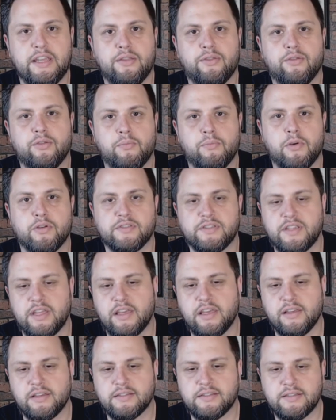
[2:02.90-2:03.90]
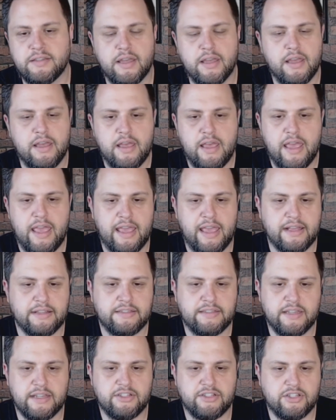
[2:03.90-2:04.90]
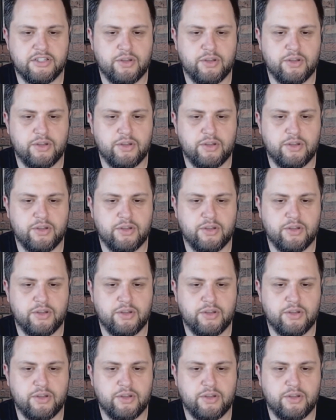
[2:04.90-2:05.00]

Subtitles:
through most things. It's just